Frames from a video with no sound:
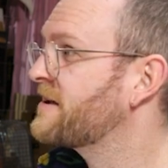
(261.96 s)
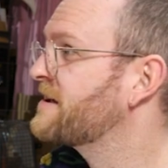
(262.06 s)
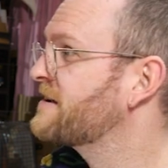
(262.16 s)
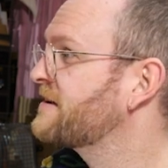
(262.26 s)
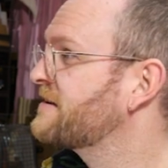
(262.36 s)

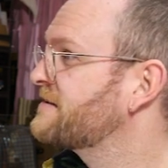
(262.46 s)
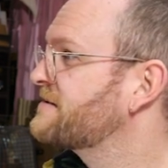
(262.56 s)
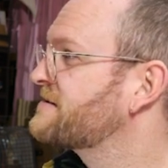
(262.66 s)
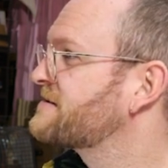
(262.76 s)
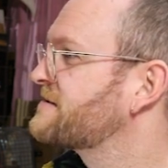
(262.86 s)

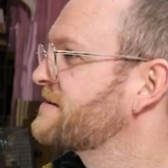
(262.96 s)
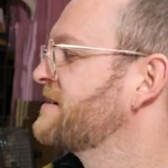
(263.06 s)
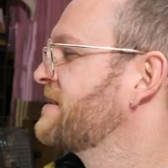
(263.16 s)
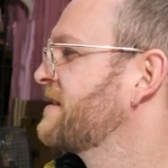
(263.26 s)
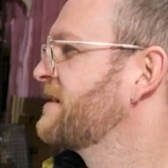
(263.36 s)
is,
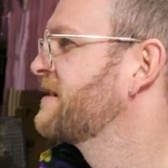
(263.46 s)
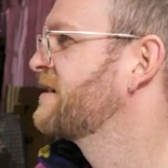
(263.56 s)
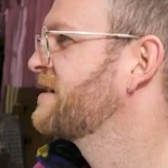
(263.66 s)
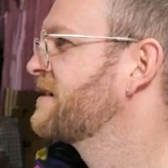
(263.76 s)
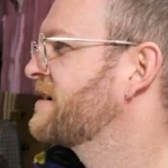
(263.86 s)

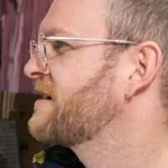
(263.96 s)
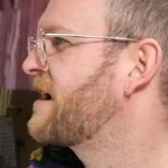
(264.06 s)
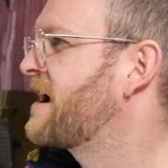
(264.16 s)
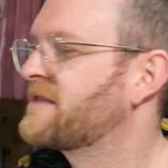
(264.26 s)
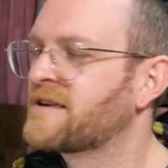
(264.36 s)

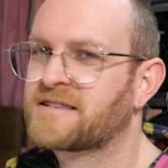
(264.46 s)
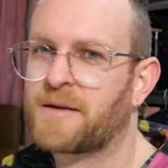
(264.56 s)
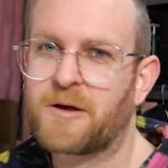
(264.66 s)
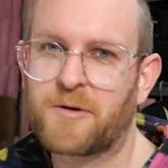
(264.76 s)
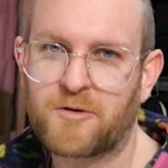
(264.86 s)
I think,
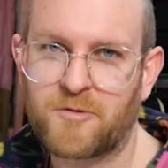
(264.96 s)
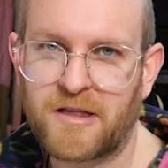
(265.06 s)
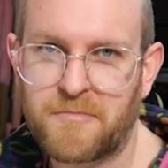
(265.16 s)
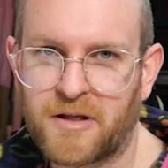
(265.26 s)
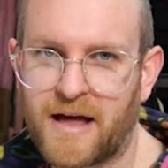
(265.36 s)
something we could
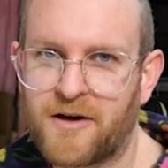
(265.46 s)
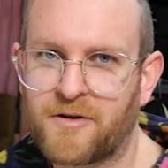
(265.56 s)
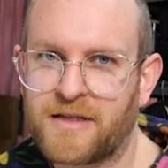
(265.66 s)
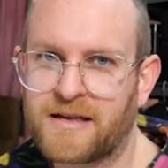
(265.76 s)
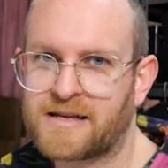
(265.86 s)
really play
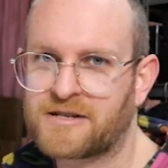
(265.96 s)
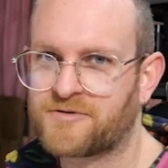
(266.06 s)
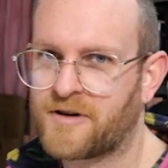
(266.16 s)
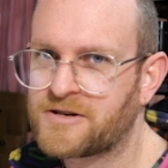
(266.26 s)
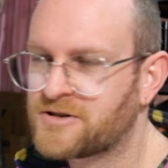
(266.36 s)
on, the
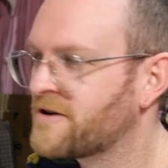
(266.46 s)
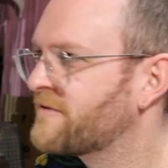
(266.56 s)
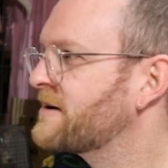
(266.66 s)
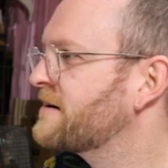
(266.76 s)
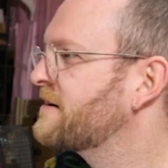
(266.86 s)
exaggeration of
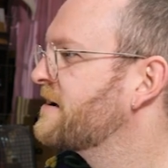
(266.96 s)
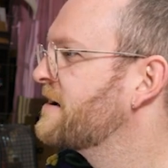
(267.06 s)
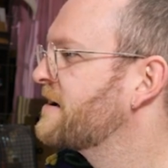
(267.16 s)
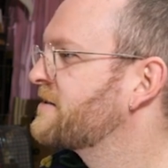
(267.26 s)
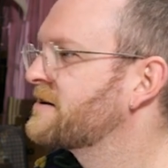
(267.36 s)
it,
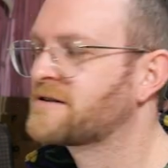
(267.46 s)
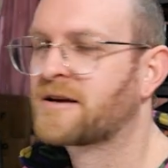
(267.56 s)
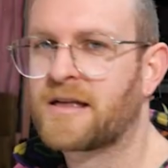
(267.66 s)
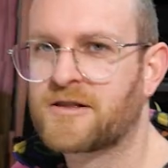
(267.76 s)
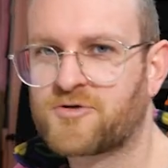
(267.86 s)
that's like
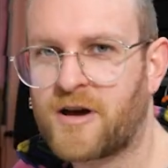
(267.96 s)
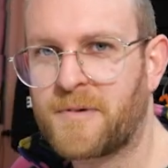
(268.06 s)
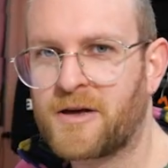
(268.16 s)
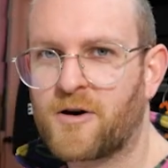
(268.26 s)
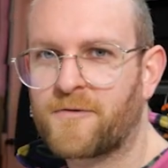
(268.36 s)
either
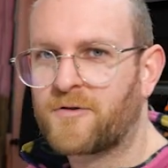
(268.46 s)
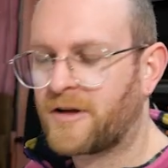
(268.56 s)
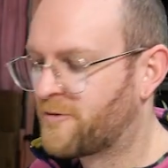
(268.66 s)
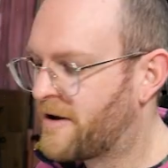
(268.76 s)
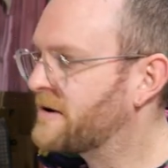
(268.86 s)
draping off or
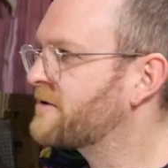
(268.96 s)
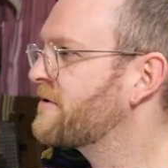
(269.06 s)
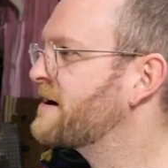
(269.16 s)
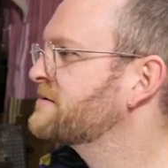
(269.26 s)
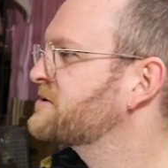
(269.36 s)
like wrapping
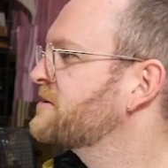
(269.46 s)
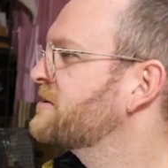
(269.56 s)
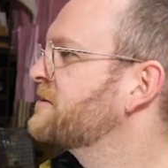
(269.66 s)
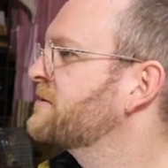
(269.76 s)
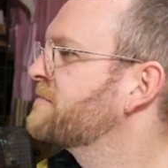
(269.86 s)
around
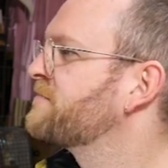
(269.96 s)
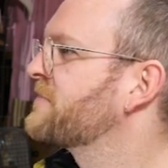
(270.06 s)
her.